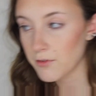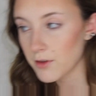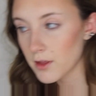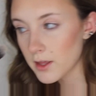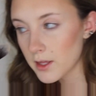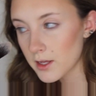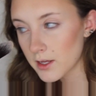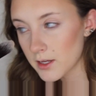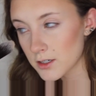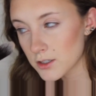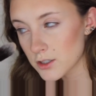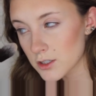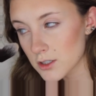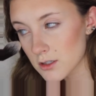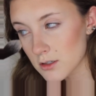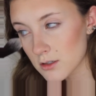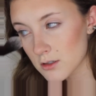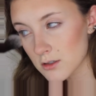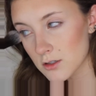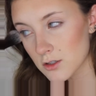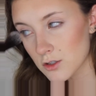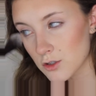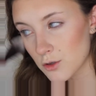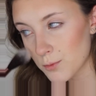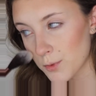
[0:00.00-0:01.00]
I feel like it just
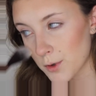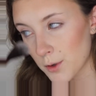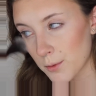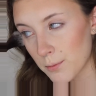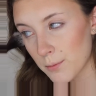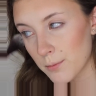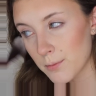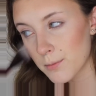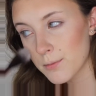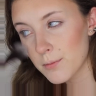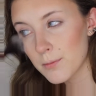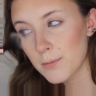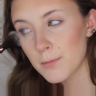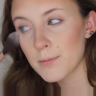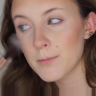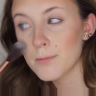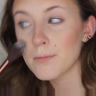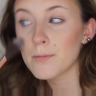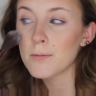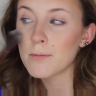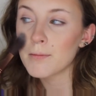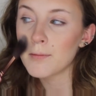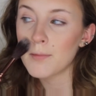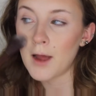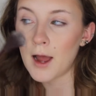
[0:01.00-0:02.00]
looks super
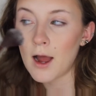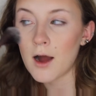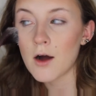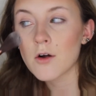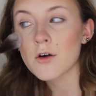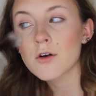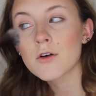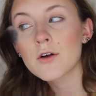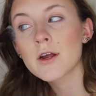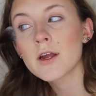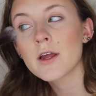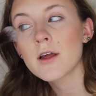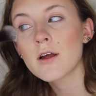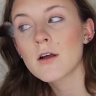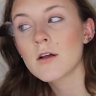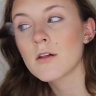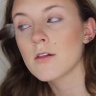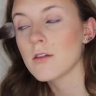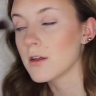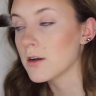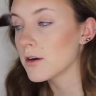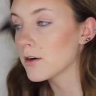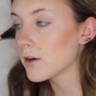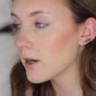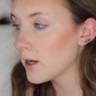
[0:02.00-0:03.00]
powdery and
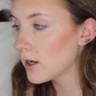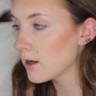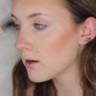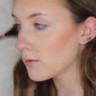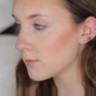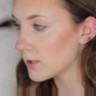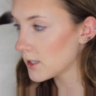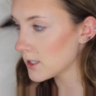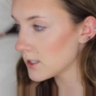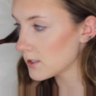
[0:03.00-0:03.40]
glittery on my